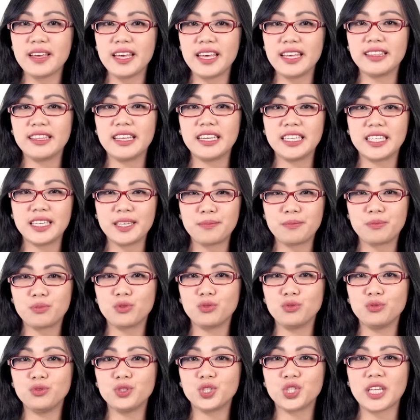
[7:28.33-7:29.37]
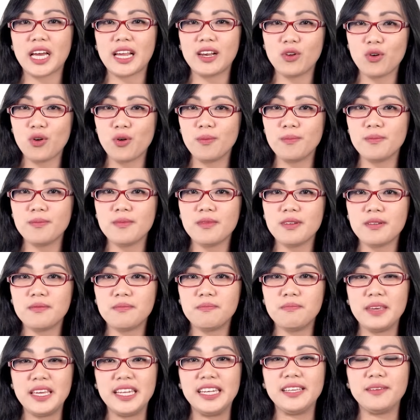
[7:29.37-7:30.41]
and the Hebrew shalom,
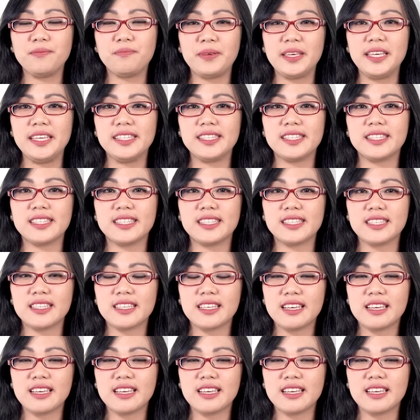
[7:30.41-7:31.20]
meaning peace.